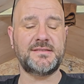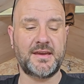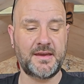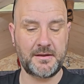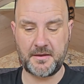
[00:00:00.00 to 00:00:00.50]

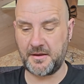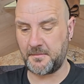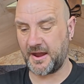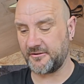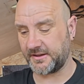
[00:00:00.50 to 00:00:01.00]
in
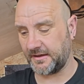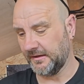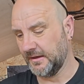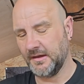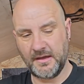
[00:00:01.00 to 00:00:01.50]
America.
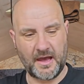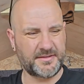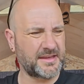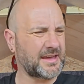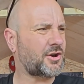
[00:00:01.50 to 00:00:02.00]
I
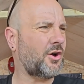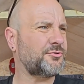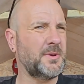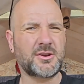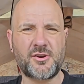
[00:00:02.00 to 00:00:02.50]
think it
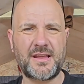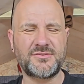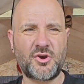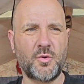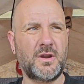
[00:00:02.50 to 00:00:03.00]
cost me a grand
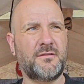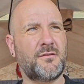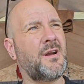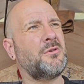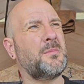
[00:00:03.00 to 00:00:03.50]
total of
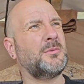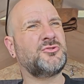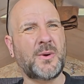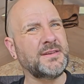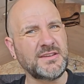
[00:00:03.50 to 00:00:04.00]
around about
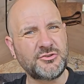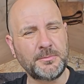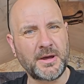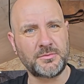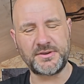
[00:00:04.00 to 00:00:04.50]

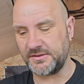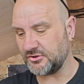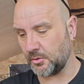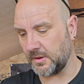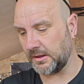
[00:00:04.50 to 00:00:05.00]
£22 in
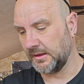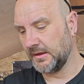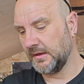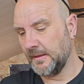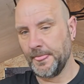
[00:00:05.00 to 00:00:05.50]
total.
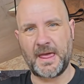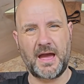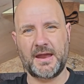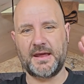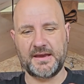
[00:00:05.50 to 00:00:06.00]

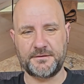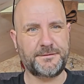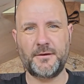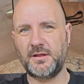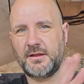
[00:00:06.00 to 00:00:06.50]
And I had
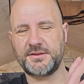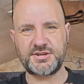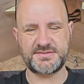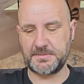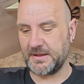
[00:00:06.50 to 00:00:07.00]
full
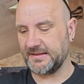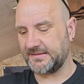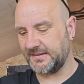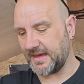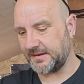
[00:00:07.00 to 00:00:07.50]

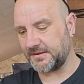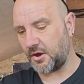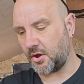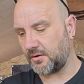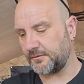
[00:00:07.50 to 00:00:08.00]
adjustability then
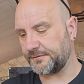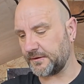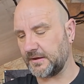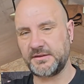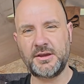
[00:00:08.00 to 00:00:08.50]
of,
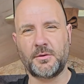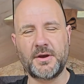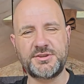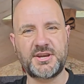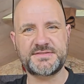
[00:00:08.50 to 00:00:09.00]

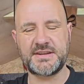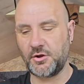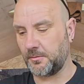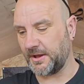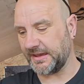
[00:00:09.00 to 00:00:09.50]
adjusting
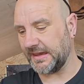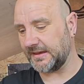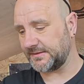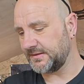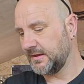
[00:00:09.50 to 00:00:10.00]
all my
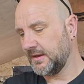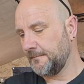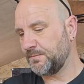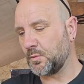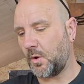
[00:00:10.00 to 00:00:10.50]
gears.
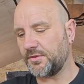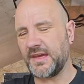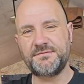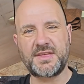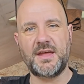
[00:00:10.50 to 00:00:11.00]
What
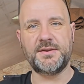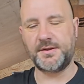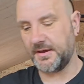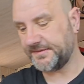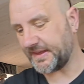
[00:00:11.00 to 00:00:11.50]
they've
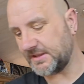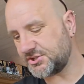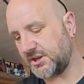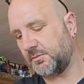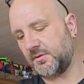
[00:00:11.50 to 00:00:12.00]
done
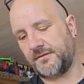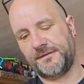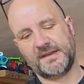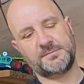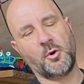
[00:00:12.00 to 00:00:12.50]
essentially with a
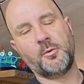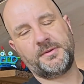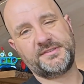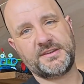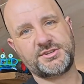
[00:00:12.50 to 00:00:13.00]
fixed motor
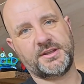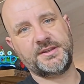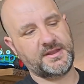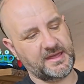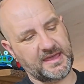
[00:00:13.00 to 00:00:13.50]

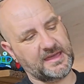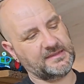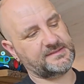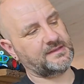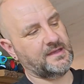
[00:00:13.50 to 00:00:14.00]
position
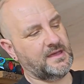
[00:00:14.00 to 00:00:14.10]
is